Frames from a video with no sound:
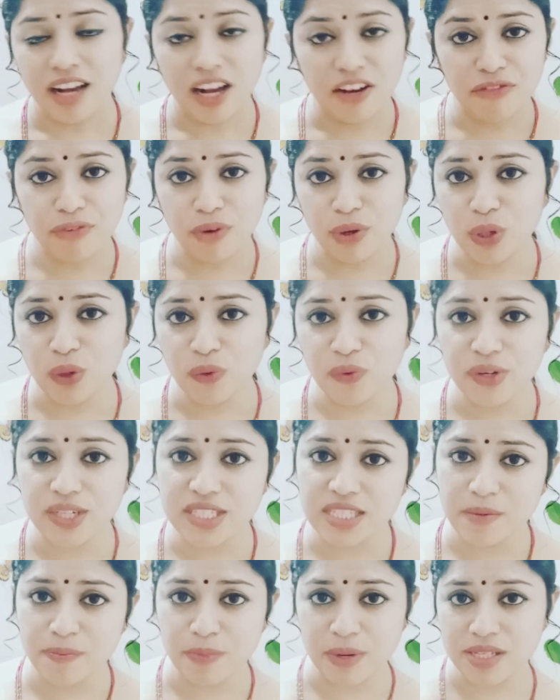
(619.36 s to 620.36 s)
A follower
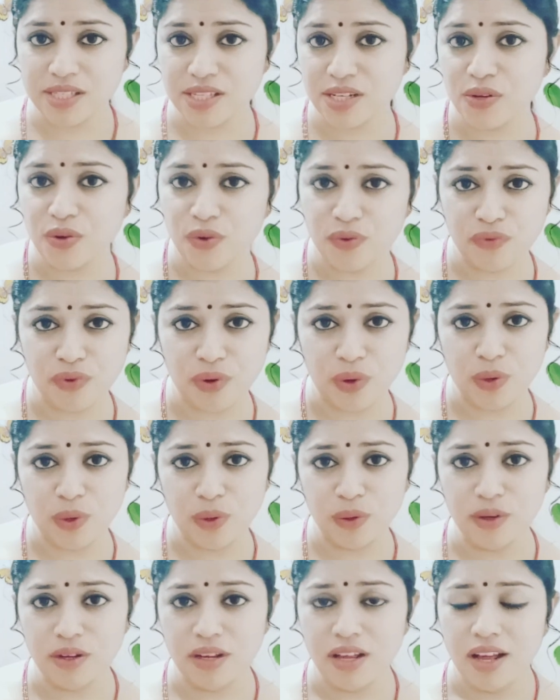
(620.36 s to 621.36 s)
is a person who
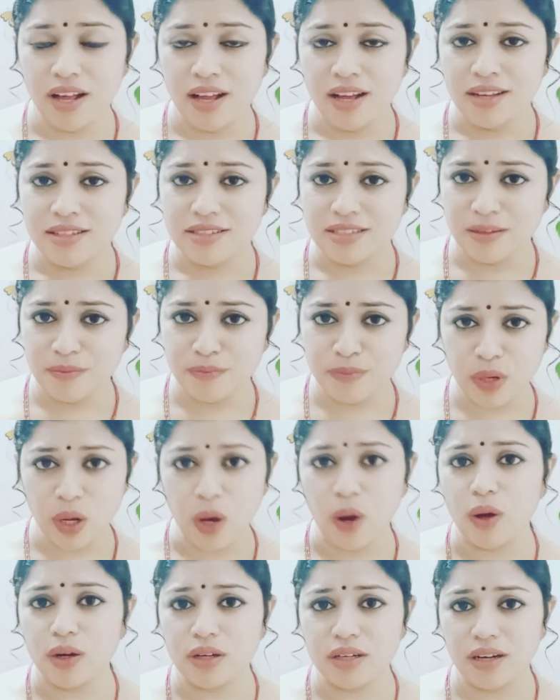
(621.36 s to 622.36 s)
follow some
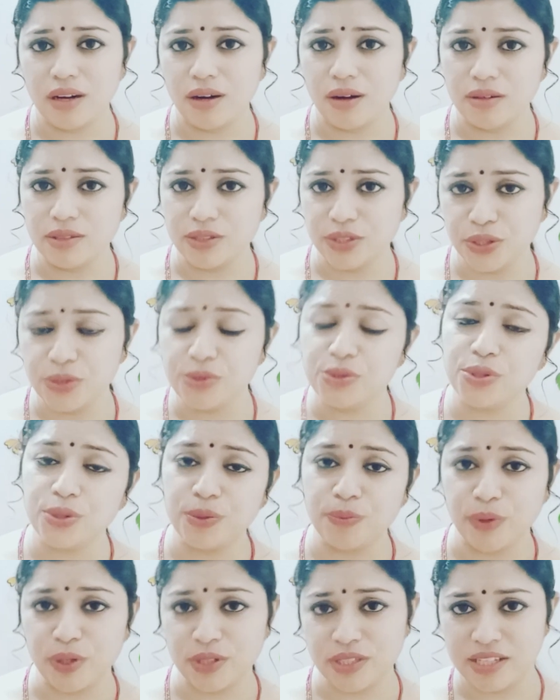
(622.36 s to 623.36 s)
blog or
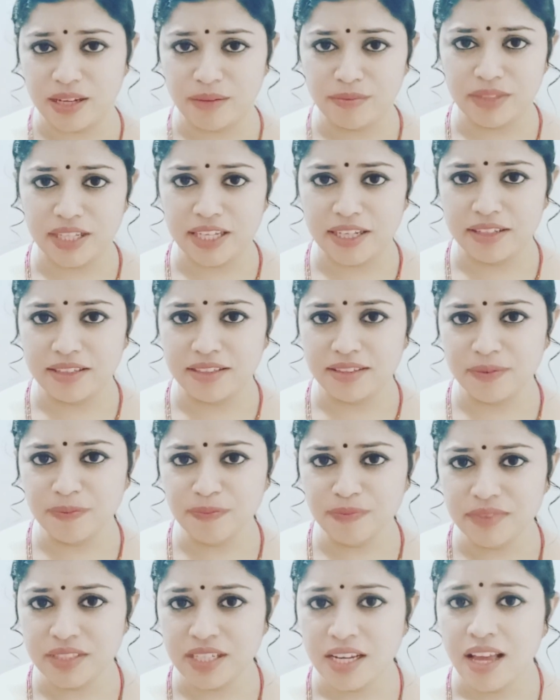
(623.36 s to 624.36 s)
YouTube or something.
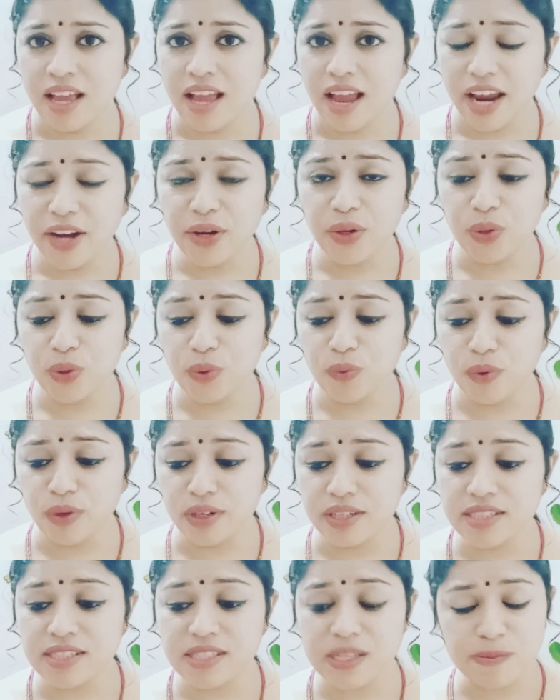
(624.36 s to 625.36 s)
Hmm? And you know
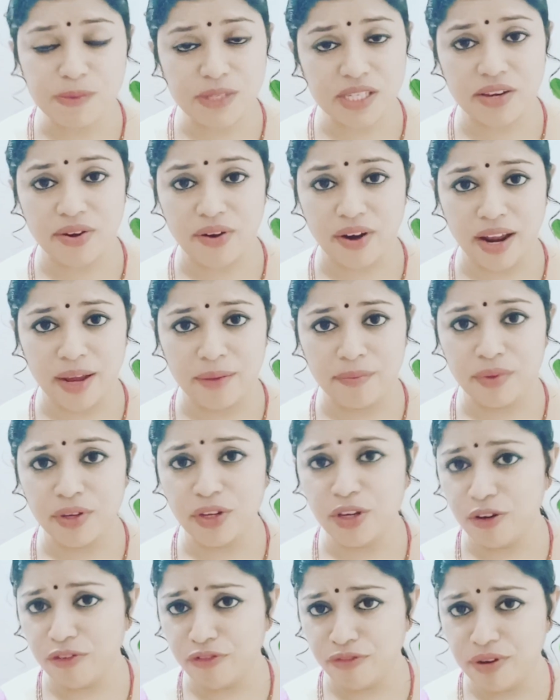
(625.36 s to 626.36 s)
what is subscribe?
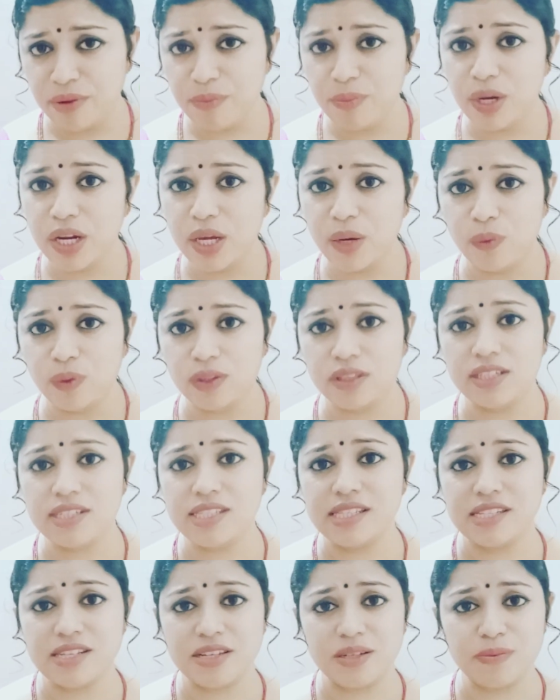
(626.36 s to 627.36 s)
You're familiar with
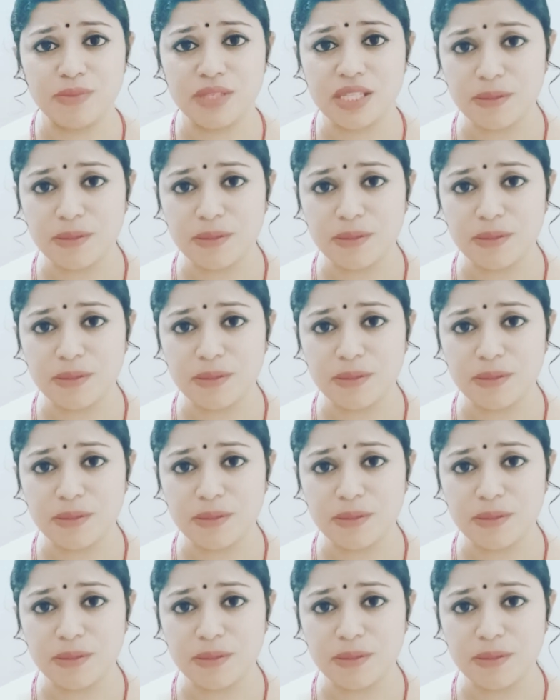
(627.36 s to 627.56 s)
this term,